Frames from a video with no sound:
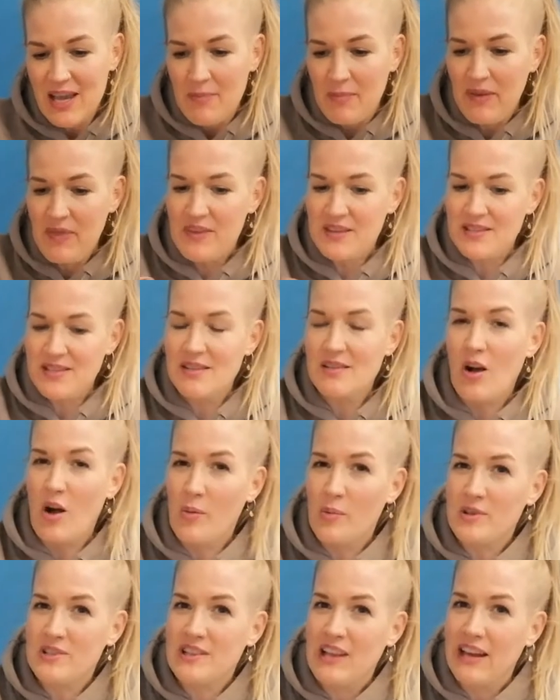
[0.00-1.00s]
But this is
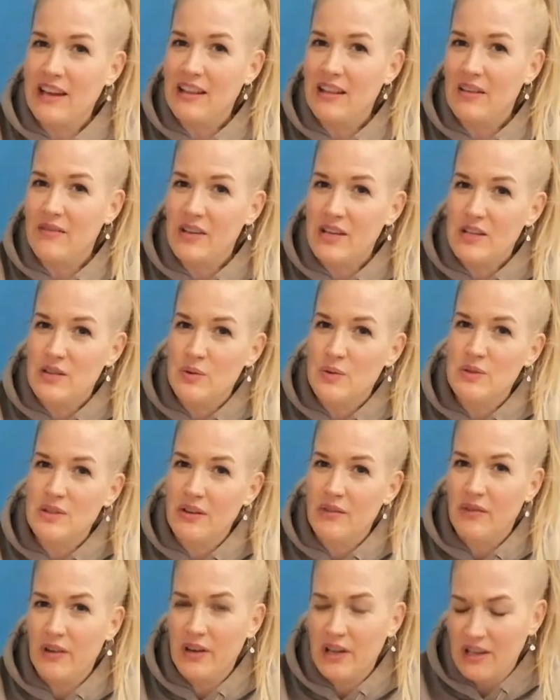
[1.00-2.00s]
almost like living two
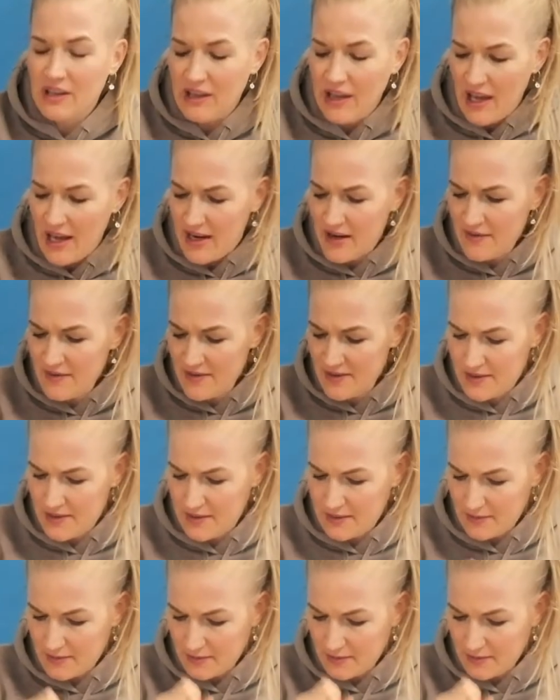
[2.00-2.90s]
different lives.